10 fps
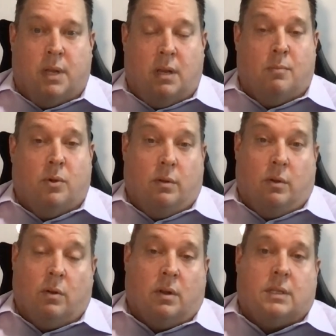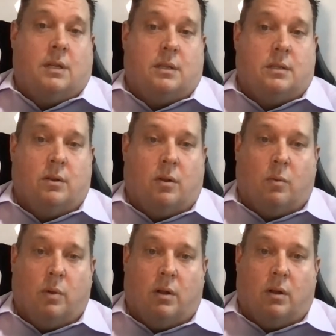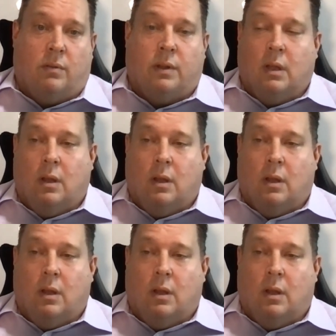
many more organizations are not aware of.